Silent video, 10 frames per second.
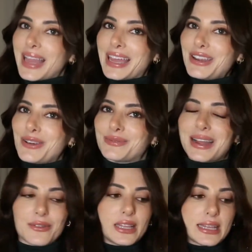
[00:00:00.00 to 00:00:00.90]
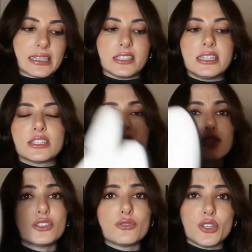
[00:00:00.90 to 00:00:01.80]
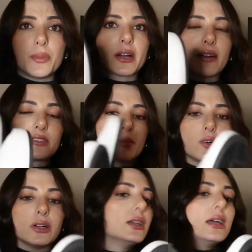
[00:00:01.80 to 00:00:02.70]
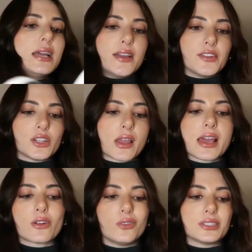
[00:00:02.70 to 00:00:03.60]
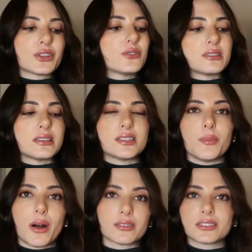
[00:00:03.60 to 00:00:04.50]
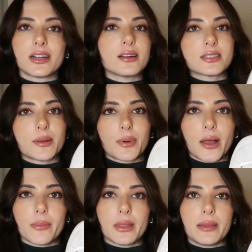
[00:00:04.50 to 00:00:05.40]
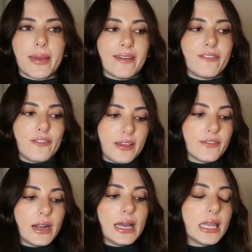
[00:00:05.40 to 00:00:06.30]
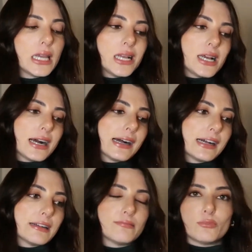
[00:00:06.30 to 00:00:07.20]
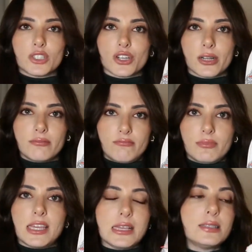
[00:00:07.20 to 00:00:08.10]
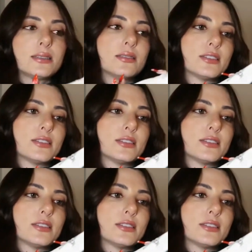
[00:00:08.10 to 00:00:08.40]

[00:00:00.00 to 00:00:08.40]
I don't know, I really like these. These are also super comfortable. If you're looking at Golden Gooses, the Ball Stars are probably my favorite um, which are these.